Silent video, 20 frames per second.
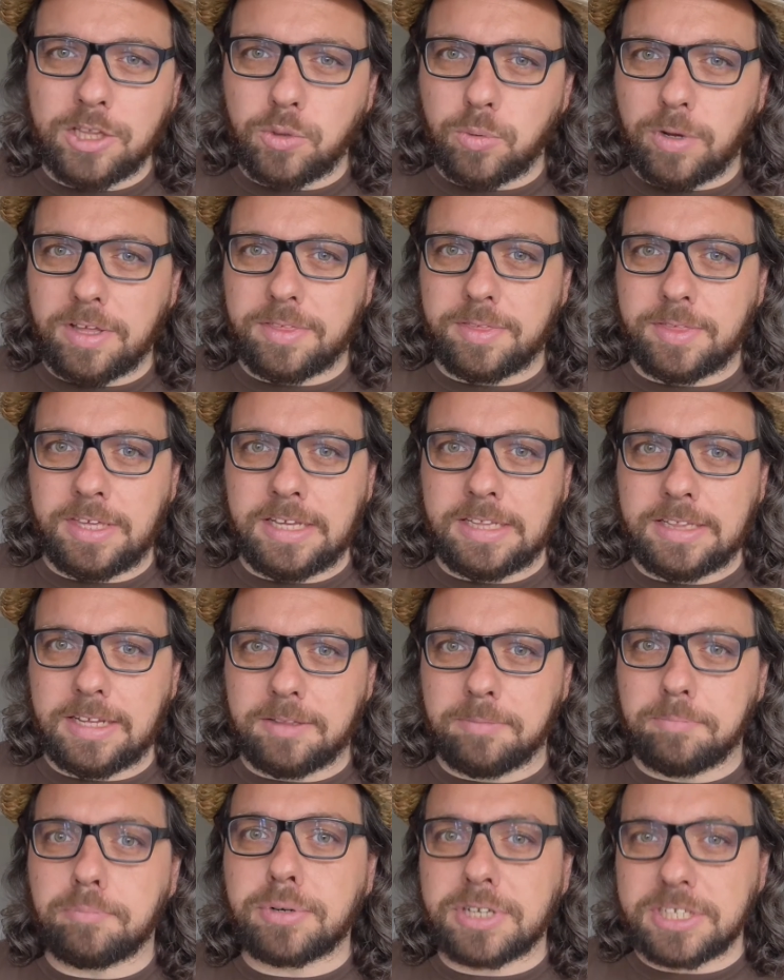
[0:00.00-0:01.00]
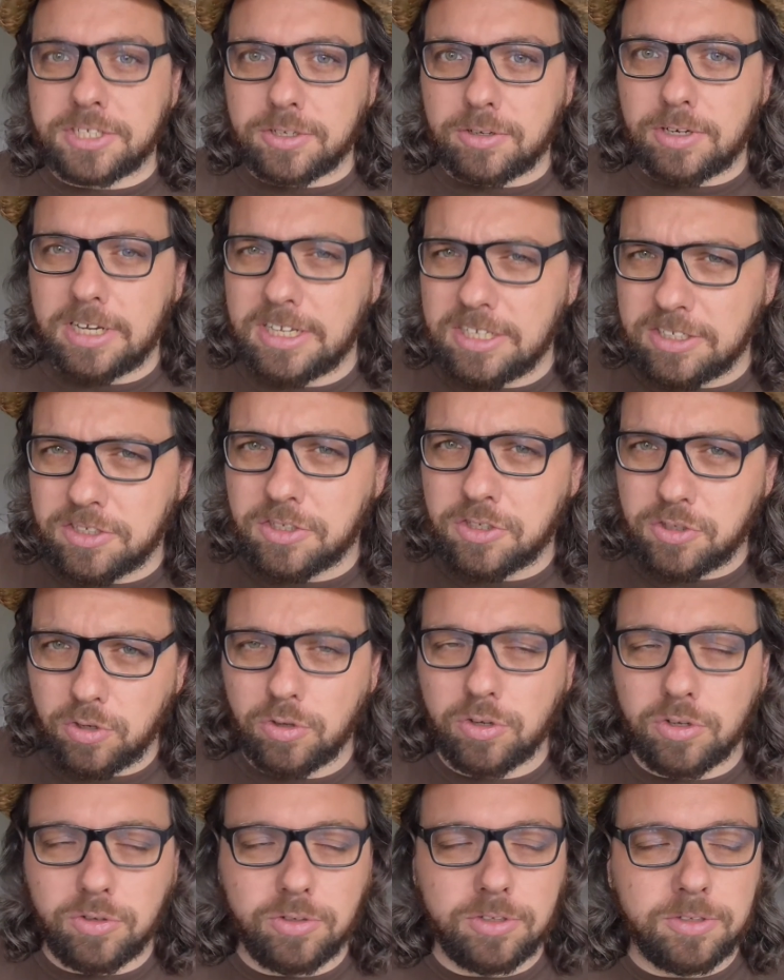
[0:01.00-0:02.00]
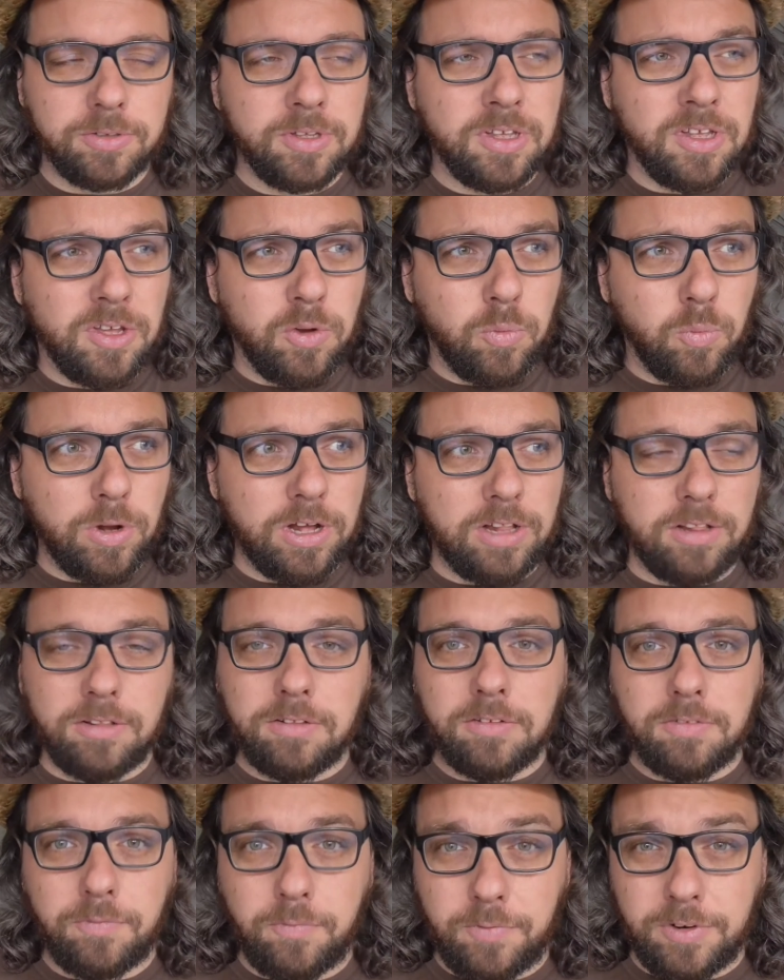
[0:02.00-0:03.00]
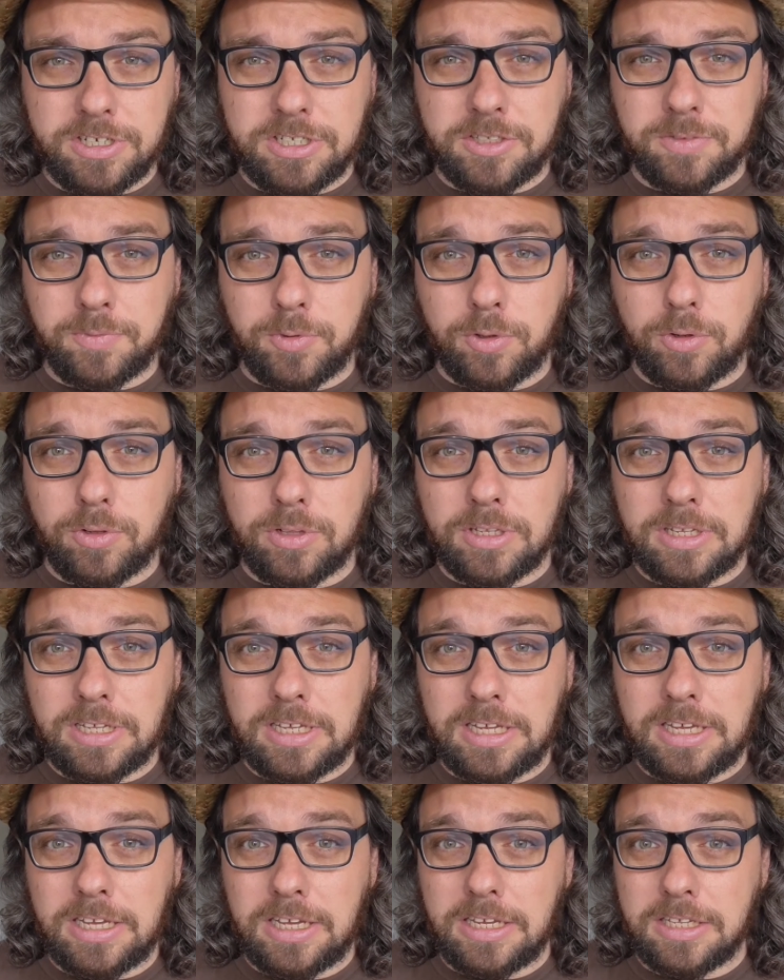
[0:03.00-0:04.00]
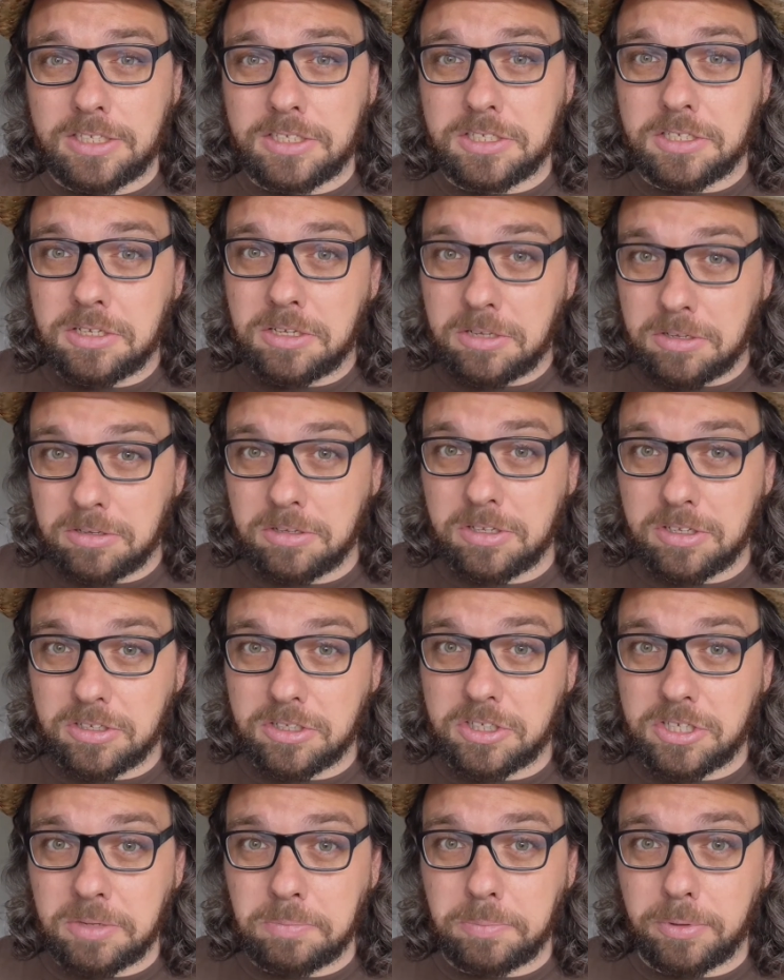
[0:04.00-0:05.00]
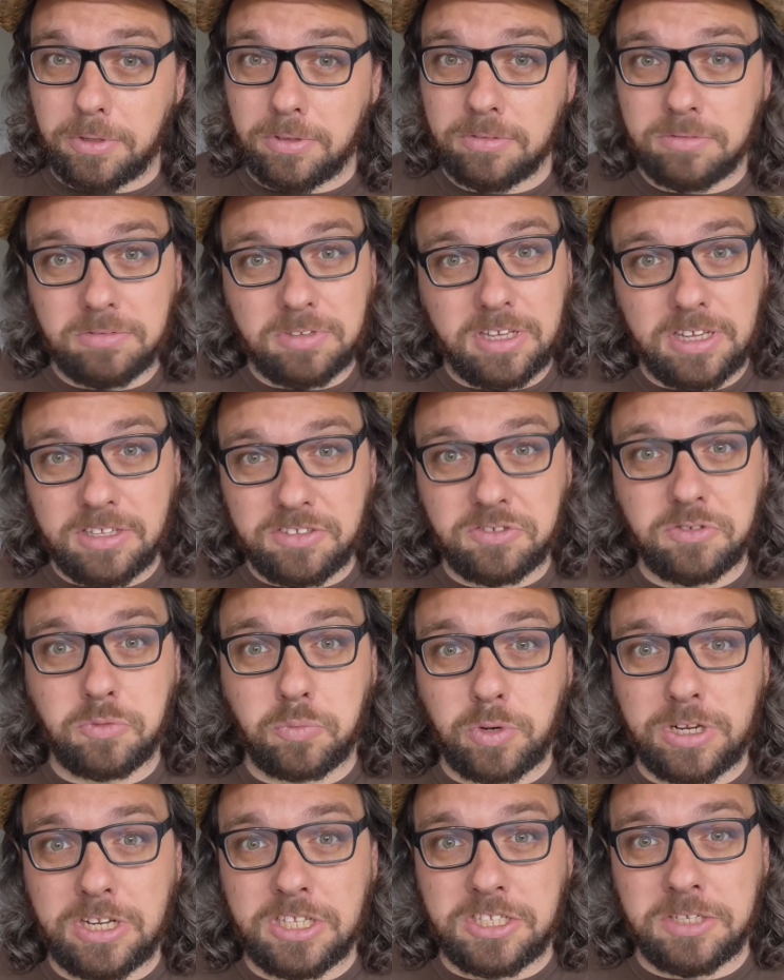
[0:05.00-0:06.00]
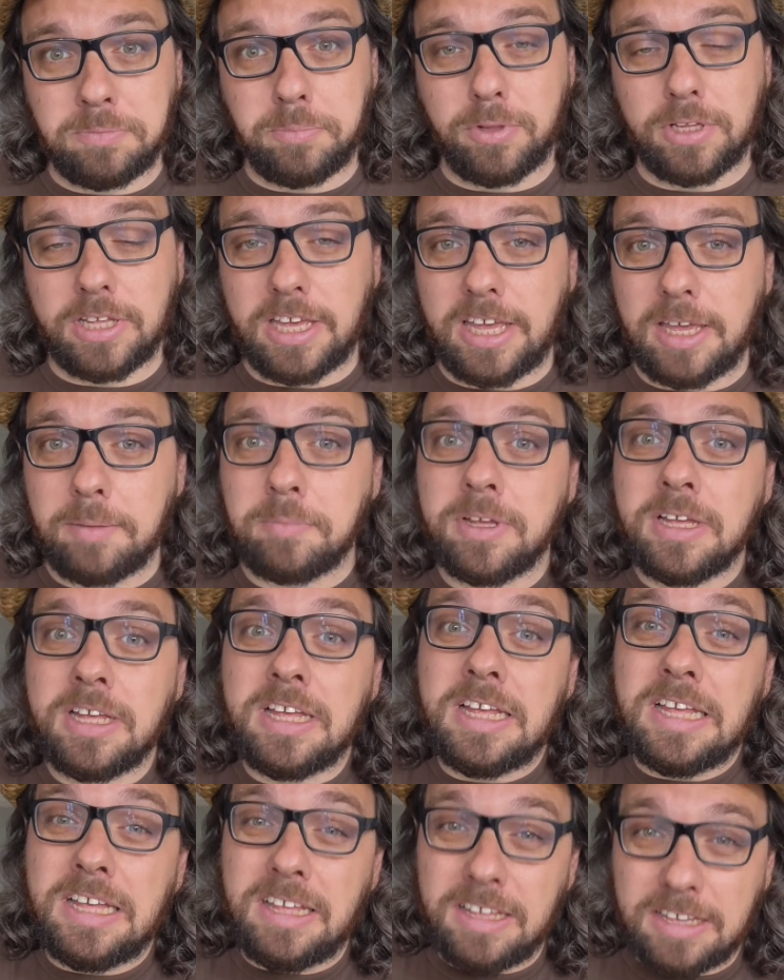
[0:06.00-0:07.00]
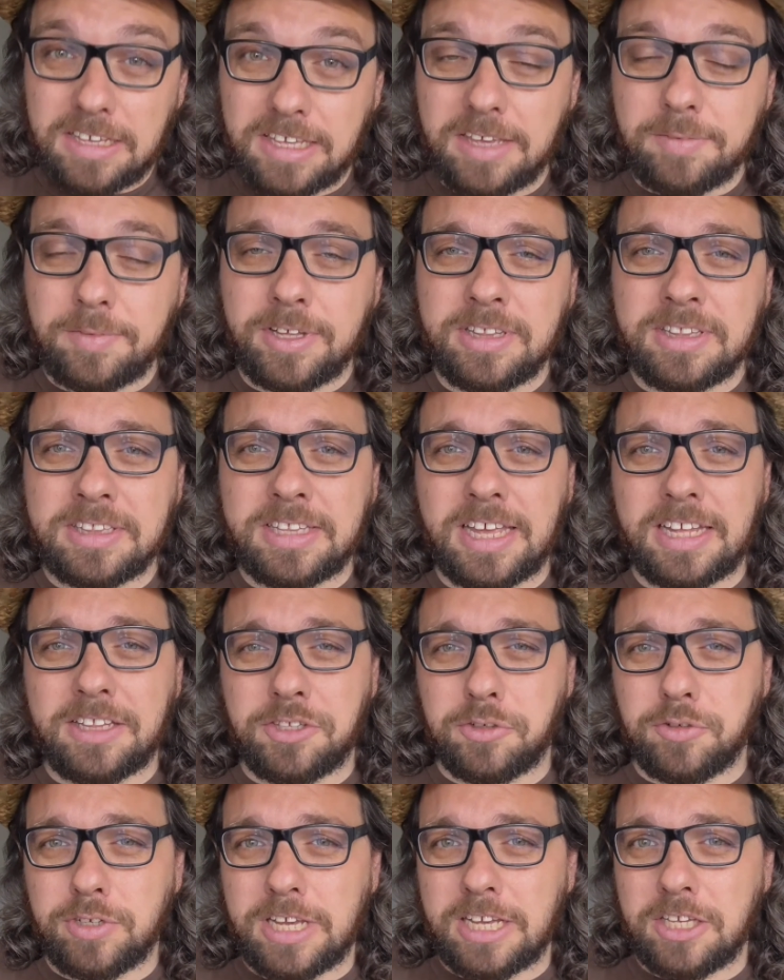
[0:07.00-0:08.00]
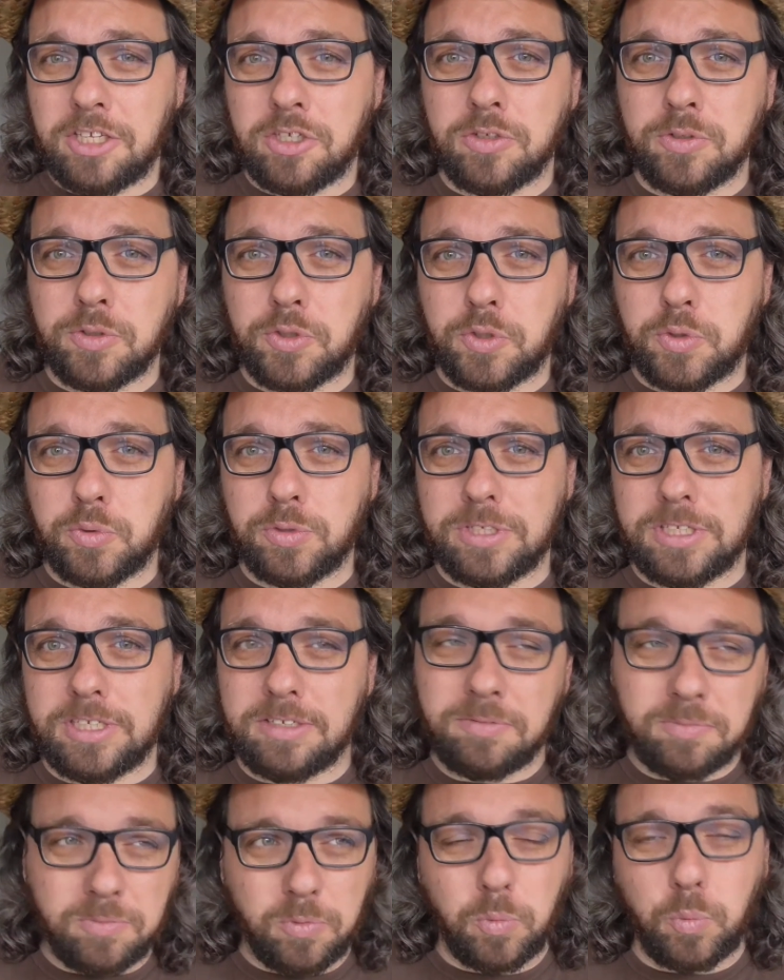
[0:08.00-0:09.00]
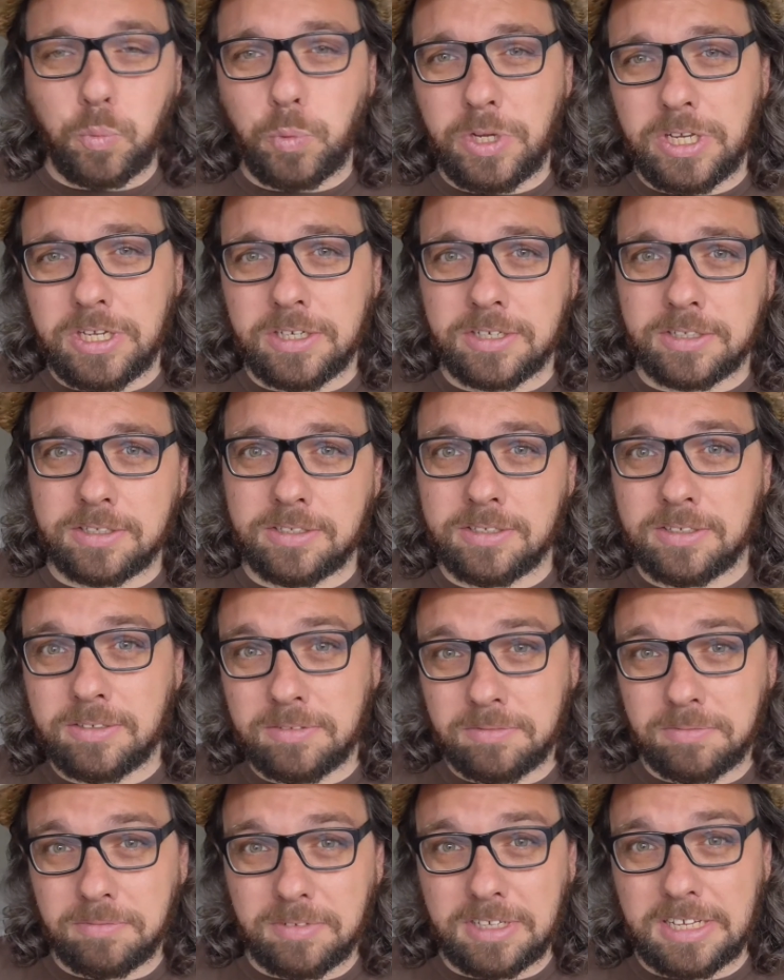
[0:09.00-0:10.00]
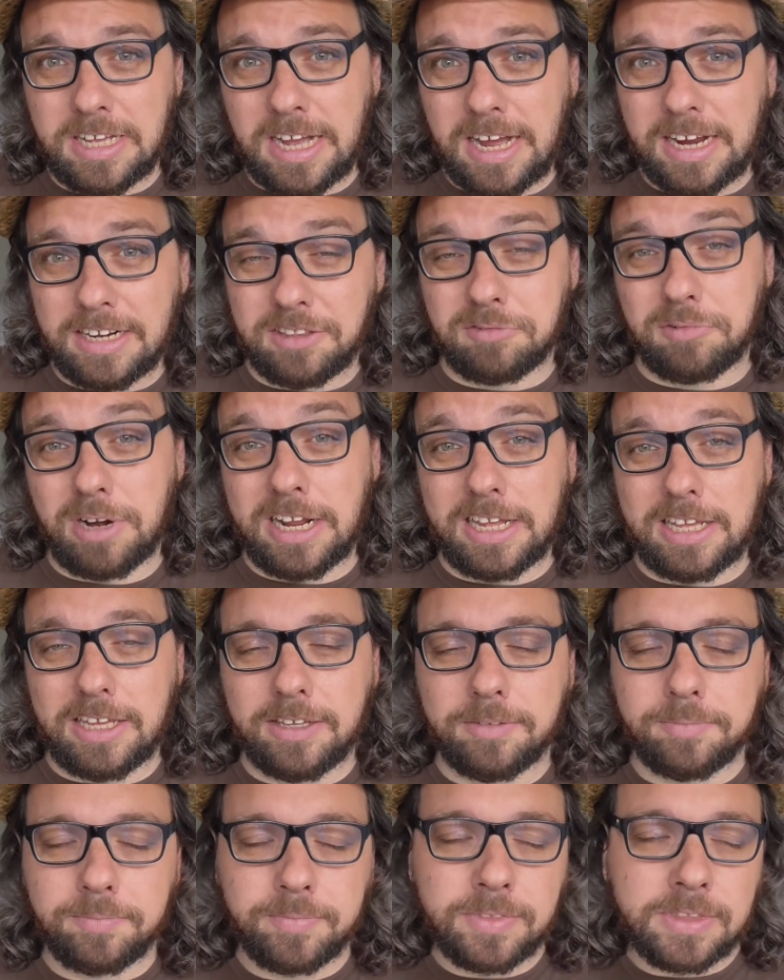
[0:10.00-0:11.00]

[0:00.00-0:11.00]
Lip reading: do I think that Briscola is so good? Well, first of all, it's simple. It's a really simple game, given that you get used to the weird card ranking.